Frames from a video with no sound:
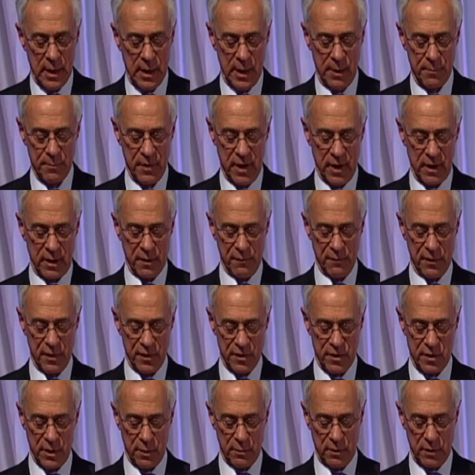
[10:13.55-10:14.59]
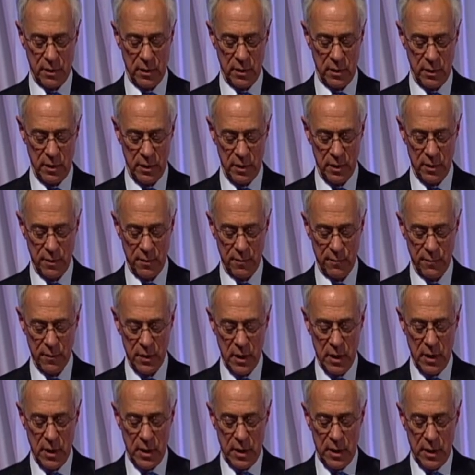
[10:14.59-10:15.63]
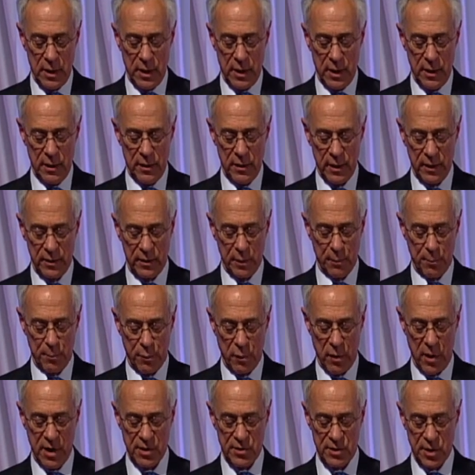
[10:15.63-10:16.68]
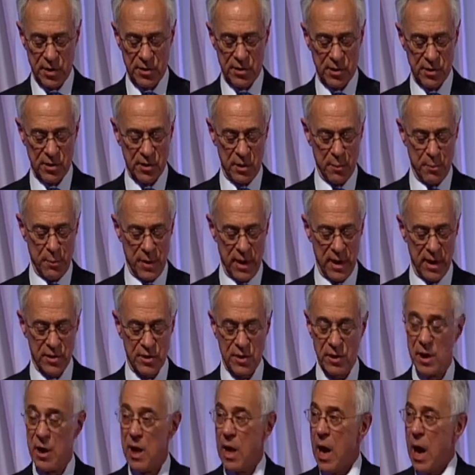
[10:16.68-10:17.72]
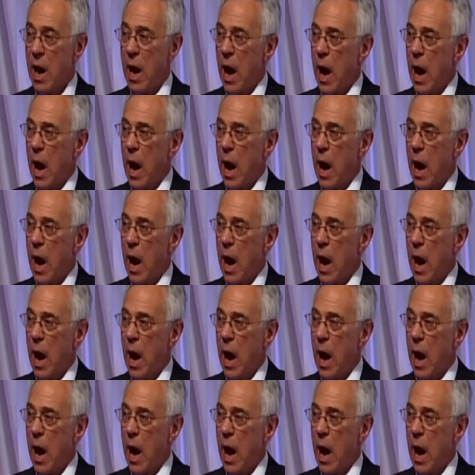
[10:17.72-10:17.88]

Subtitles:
I'm not convinced that the process is the best.